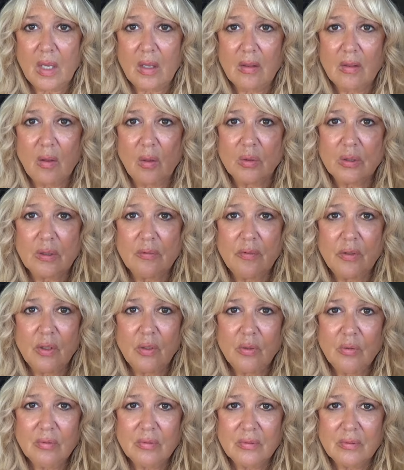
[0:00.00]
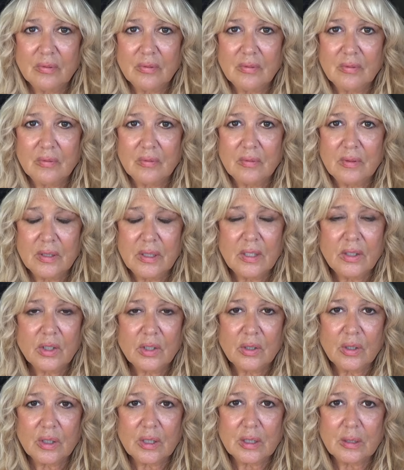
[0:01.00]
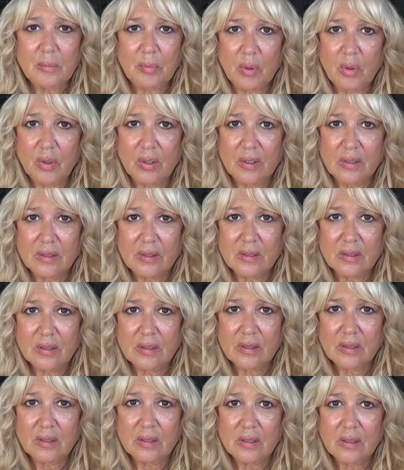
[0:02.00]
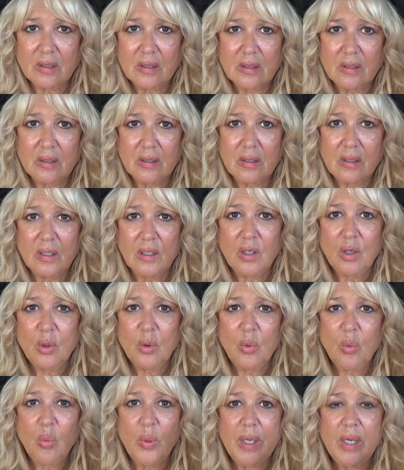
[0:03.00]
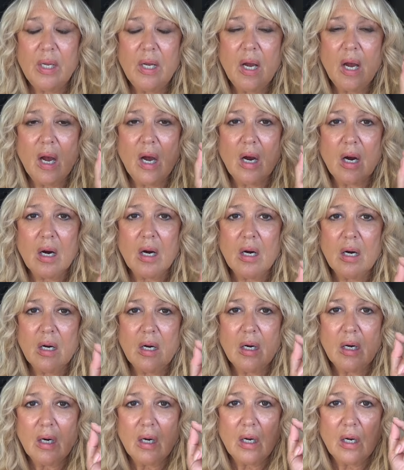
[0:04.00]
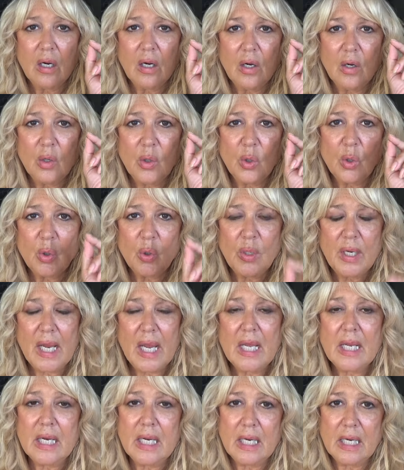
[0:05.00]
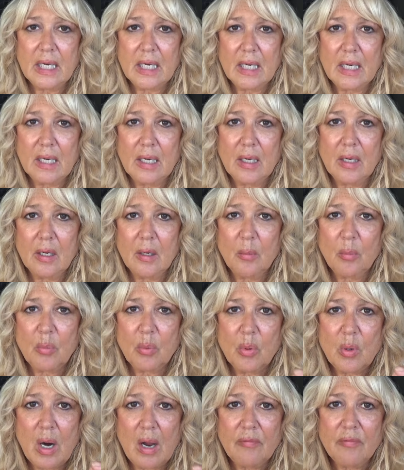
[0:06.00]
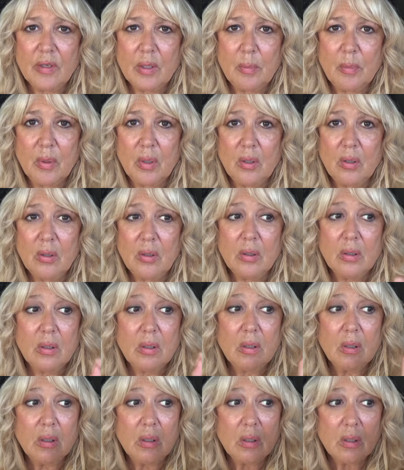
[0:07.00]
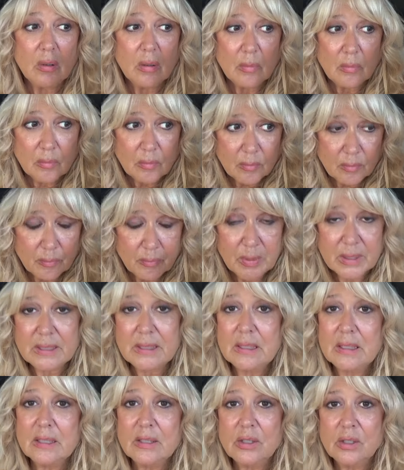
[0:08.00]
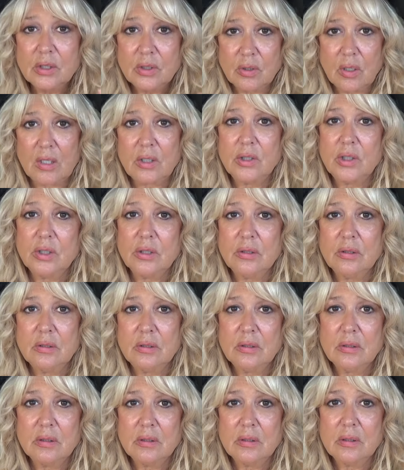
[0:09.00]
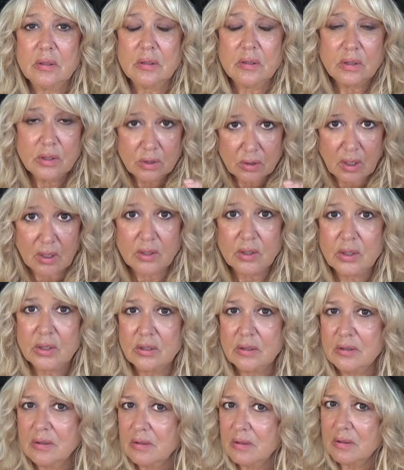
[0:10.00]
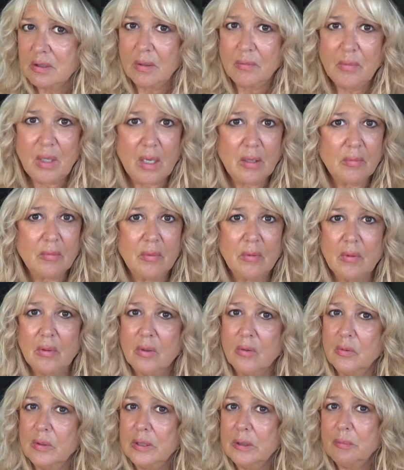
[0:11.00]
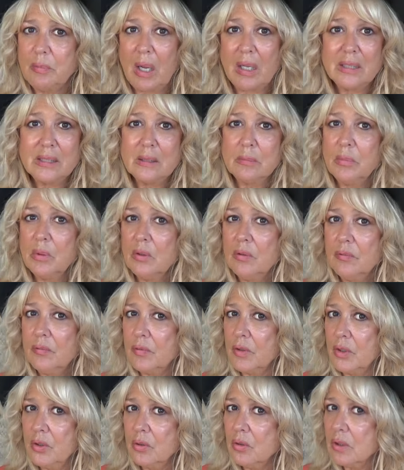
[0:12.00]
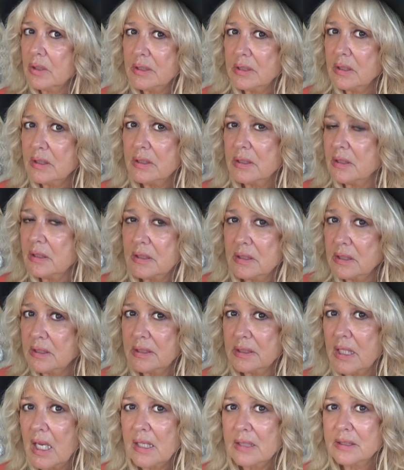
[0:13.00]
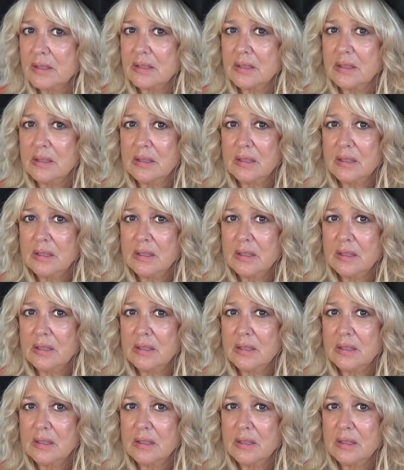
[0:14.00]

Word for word: Those of you, digital explorers, we are creating profitable business structures. Structures. I'm not responsible for your success,